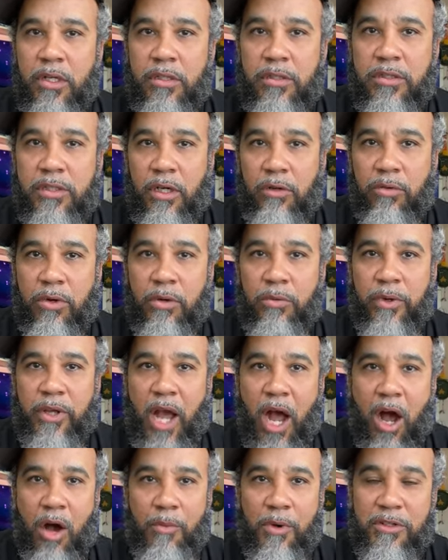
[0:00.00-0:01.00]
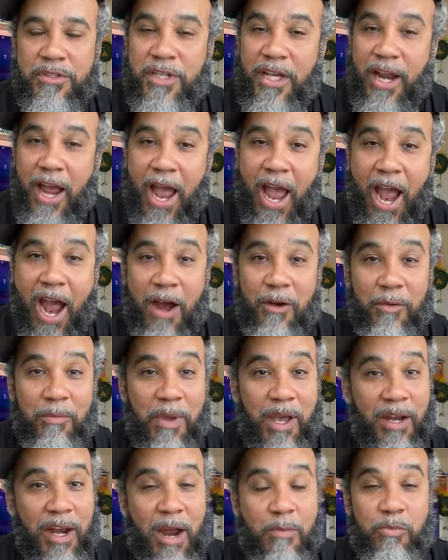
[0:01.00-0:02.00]
so, well, we almost at an hour,
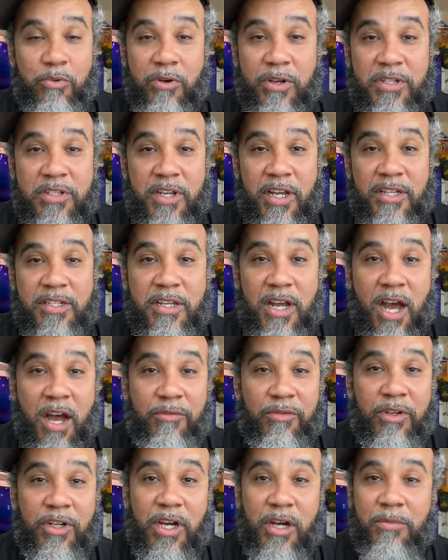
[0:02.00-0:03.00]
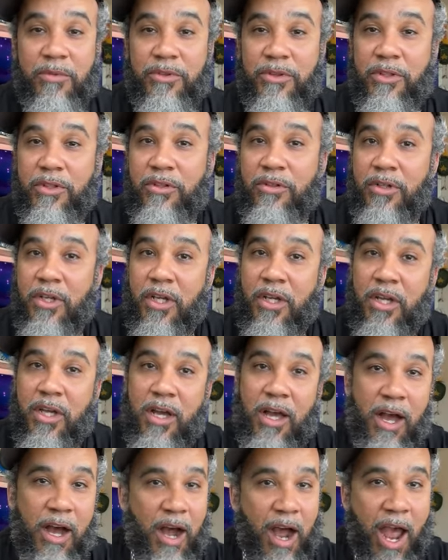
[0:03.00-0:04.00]
man. I appreciate y'all for coming through.
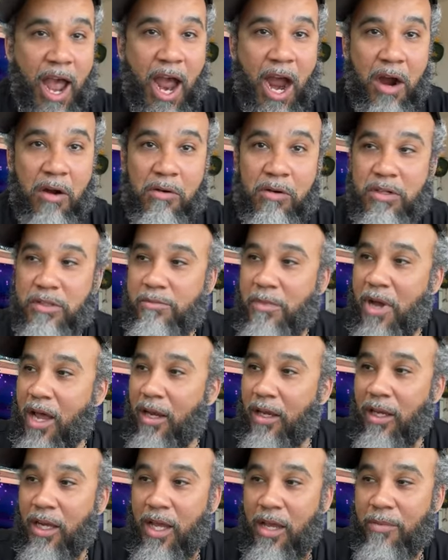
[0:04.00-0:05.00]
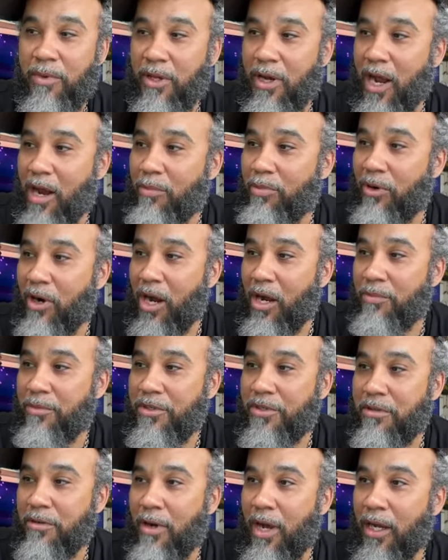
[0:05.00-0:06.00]
An hour is my limit, I
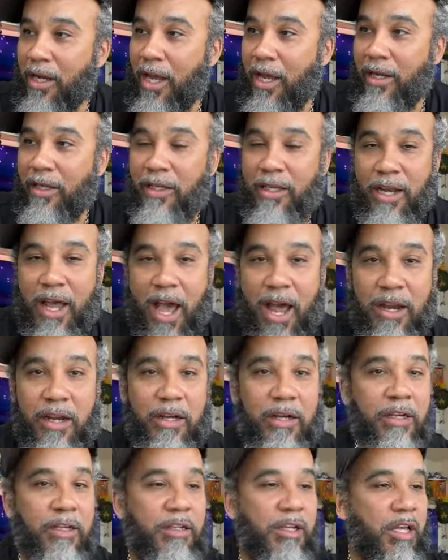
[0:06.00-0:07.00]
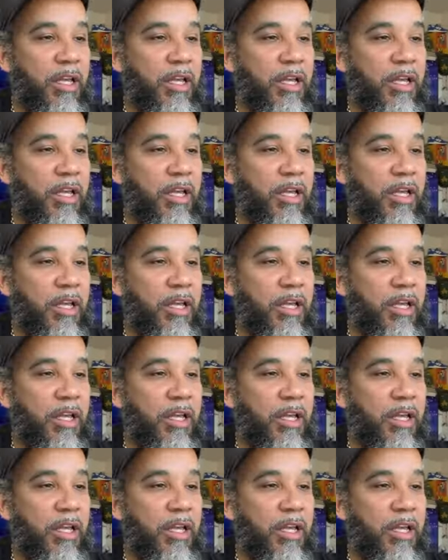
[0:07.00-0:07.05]
promise you. I got to get out of here.